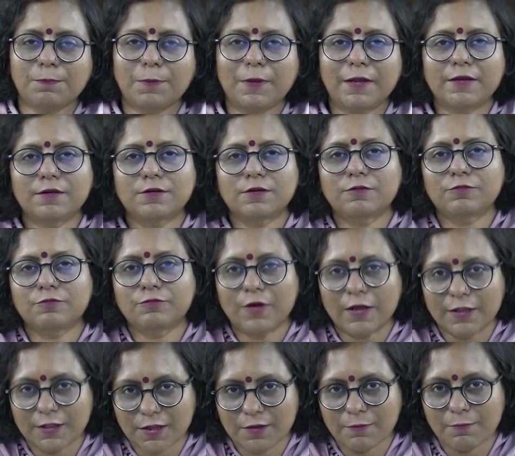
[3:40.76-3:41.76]
player
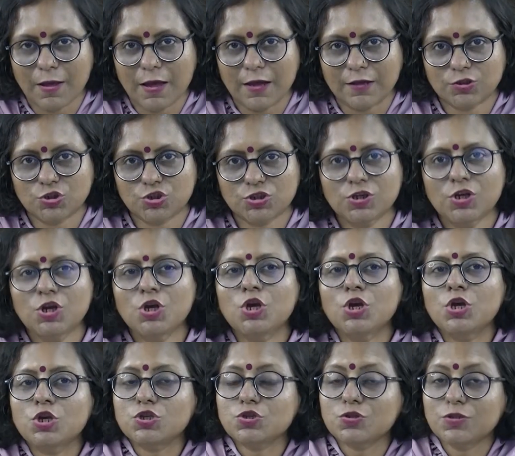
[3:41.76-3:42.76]
won the match.
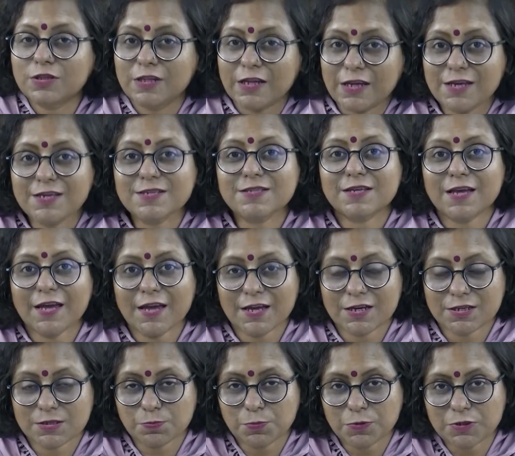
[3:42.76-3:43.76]
So these
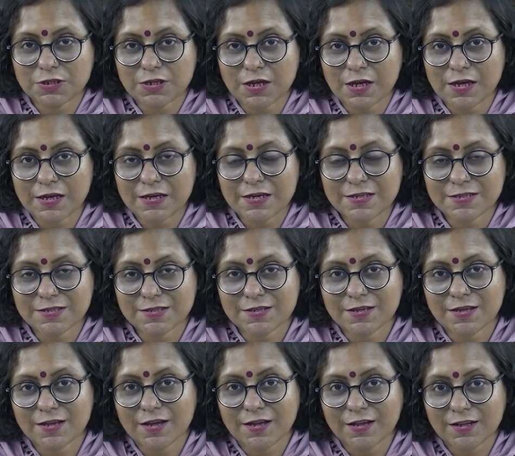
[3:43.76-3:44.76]
expertise,
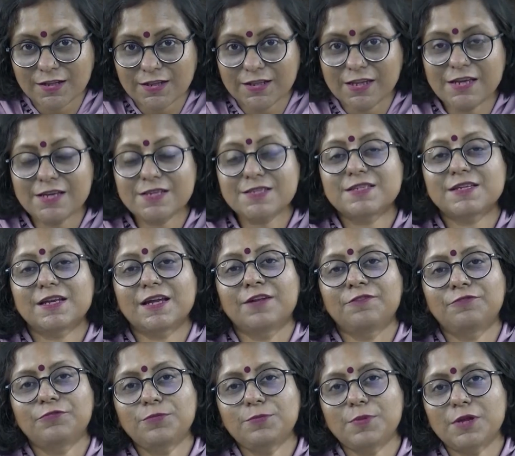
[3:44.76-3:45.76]
these
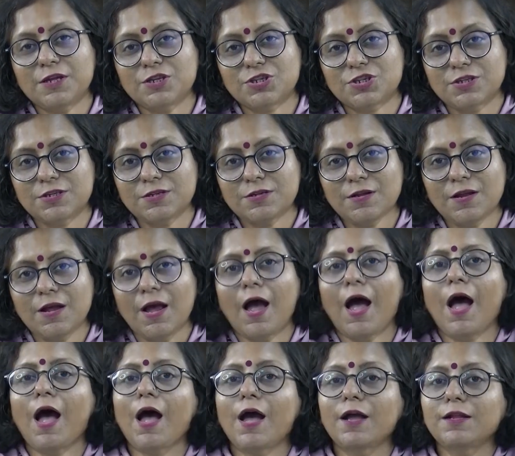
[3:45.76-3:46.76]
information
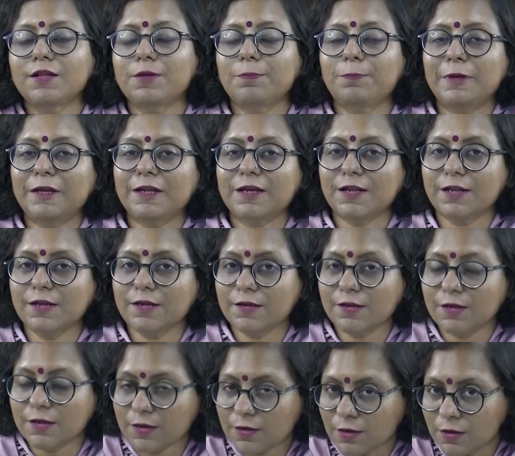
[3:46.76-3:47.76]
and the
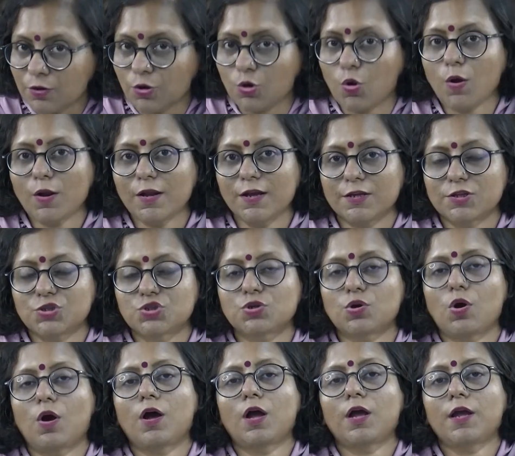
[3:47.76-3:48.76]
particular knowledge
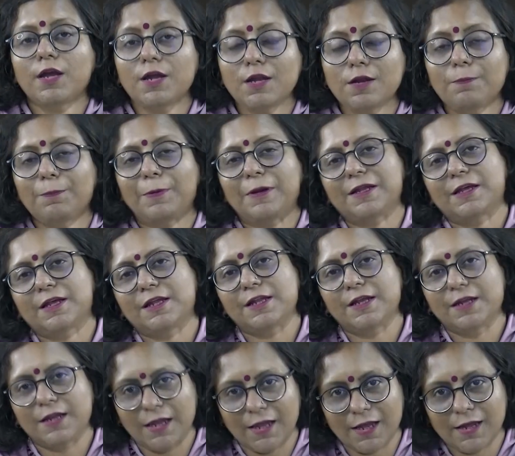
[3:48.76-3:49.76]
in a
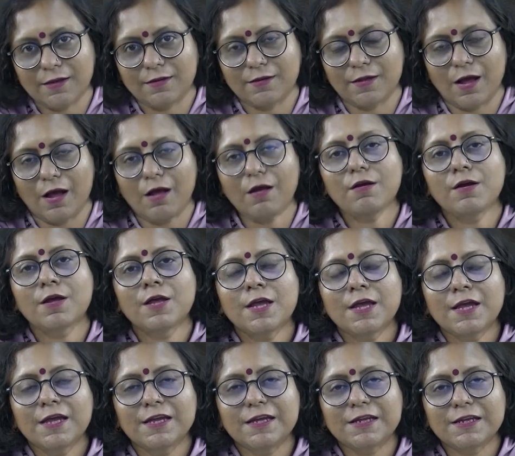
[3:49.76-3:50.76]
particular area
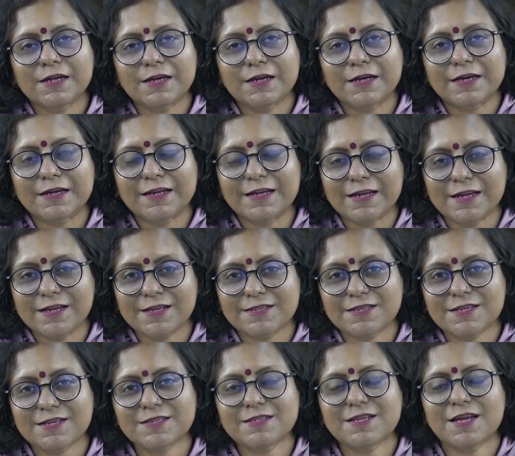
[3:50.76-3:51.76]

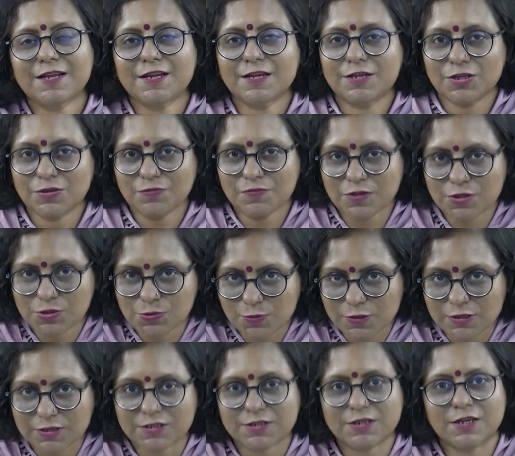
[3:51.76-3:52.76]
increases an
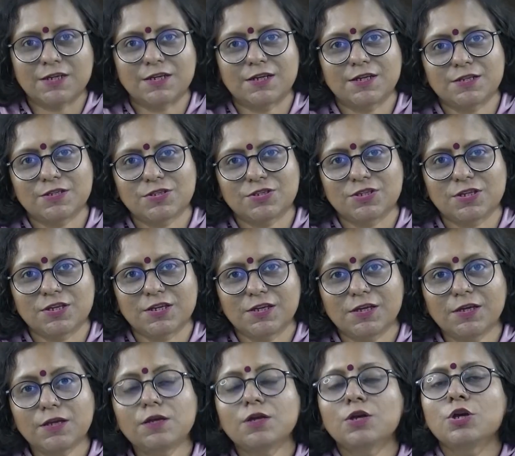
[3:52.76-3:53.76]
individual's
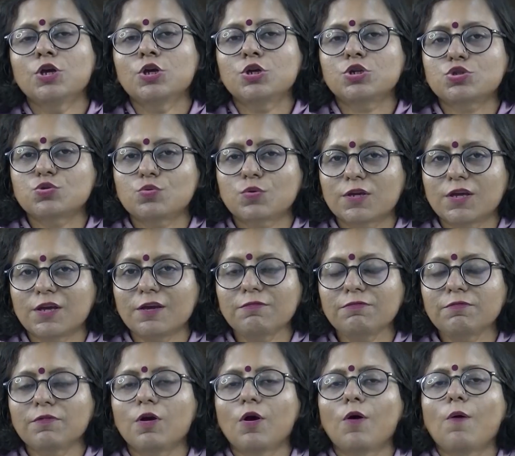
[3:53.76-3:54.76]
tendency to give
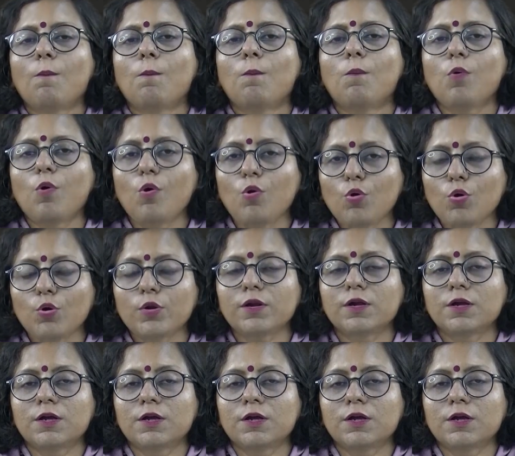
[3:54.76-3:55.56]
more